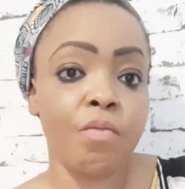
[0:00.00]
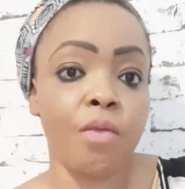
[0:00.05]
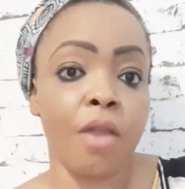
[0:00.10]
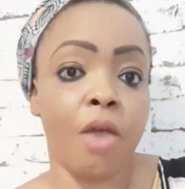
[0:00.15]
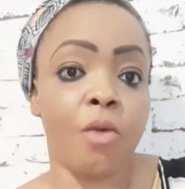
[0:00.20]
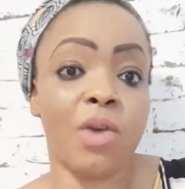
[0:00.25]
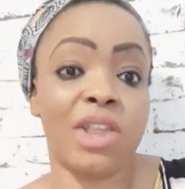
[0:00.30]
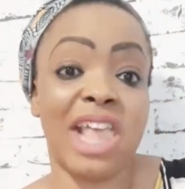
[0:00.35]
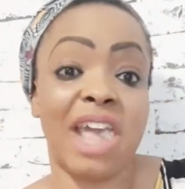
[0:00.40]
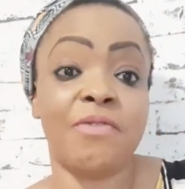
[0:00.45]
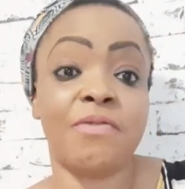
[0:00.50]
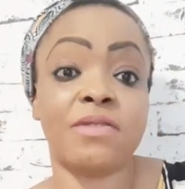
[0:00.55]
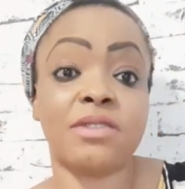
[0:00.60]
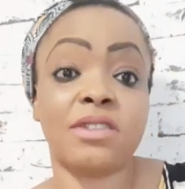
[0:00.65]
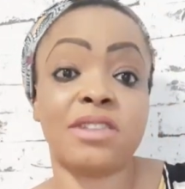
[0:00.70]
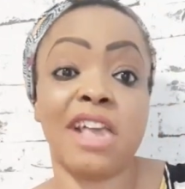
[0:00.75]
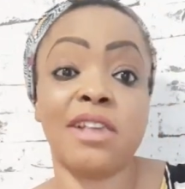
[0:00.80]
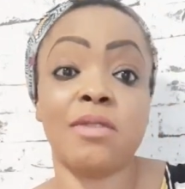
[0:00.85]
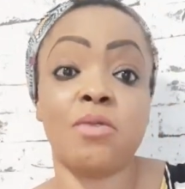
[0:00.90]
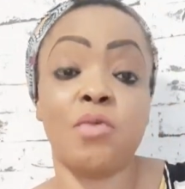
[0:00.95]
when
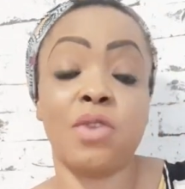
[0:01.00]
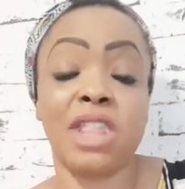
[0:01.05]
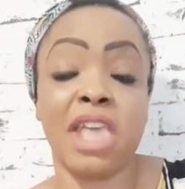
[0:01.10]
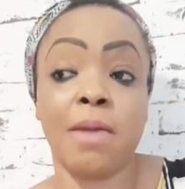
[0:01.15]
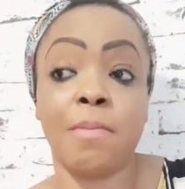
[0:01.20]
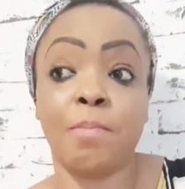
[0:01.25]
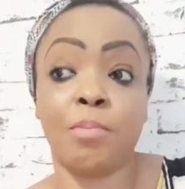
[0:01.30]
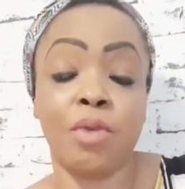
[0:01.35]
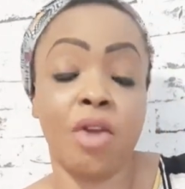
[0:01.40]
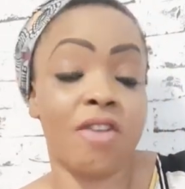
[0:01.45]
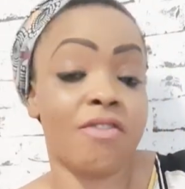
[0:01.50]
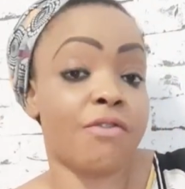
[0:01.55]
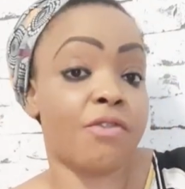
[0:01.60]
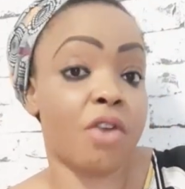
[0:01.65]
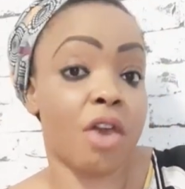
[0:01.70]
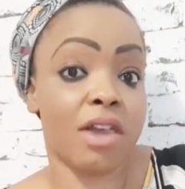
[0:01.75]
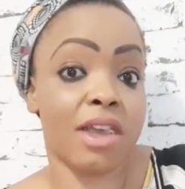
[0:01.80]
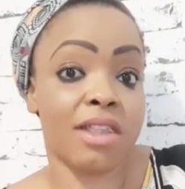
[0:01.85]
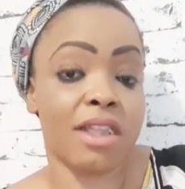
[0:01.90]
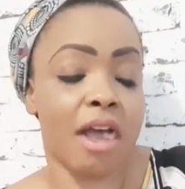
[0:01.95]
I'm
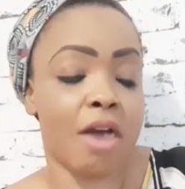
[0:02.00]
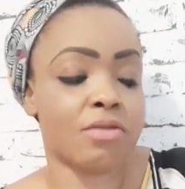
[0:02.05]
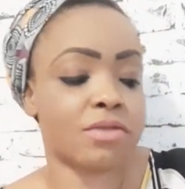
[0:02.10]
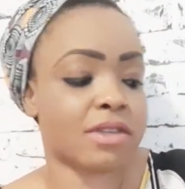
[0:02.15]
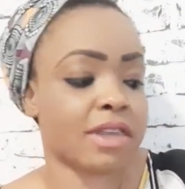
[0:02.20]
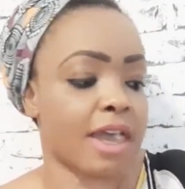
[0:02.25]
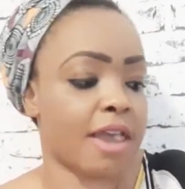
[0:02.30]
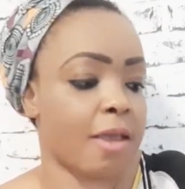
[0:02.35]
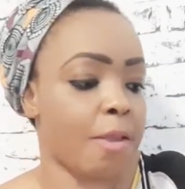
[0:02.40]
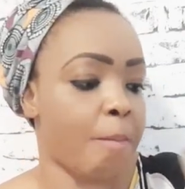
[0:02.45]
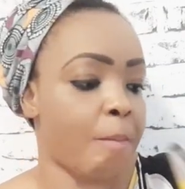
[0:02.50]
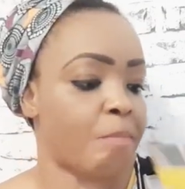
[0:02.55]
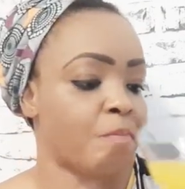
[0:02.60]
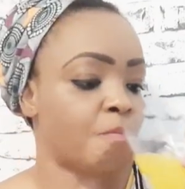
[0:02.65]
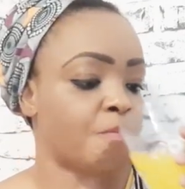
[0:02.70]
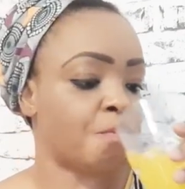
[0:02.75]
vlogging outside,